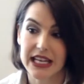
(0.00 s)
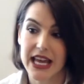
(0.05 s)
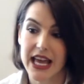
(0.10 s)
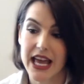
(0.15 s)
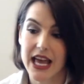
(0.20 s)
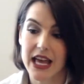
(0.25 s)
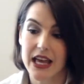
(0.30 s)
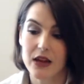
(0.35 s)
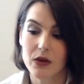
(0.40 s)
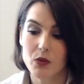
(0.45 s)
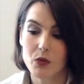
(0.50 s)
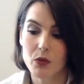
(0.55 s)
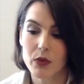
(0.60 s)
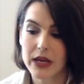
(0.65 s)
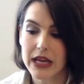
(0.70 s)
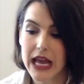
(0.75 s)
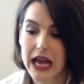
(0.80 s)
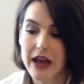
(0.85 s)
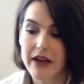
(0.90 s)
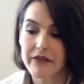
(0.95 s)
and we
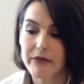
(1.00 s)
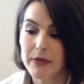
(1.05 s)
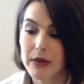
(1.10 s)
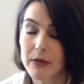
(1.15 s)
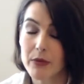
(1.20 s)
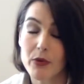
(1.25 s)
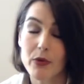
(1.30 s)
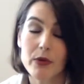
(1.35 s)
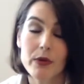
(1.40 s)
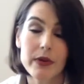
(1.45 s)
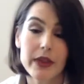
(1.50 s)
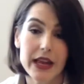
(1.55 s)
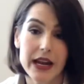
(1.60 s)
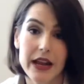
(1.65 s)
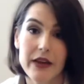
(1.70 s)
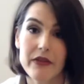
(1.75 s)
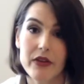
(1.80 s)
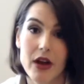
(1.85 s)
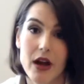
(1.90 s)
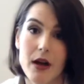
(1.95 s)
have people that
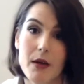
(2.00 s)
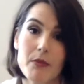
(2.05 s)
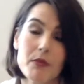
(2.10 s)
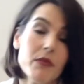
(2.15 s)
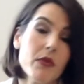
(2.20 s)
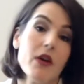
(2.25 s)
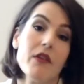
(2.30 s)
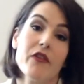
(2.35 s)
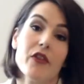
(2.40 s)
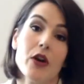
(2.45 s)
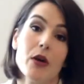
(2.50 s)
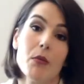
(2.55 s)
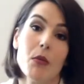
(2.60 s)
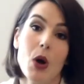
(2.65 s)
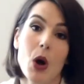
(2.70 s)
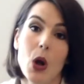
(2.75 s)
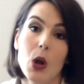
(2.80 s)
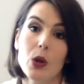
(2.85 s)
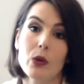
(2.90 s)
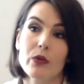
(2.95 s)
have come from
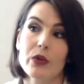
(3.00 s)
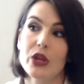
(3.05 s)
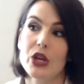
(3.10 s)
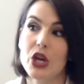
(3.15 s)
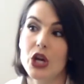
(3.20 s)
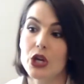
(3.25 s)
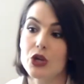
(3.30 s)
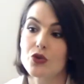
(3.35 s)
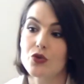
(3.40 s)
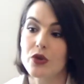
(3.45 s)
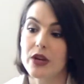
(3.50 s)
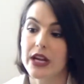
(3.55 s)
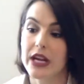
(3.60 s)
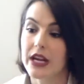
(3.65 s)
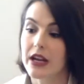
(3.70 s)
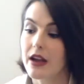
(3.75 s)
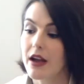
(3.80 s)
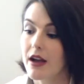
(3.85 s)
all over the country.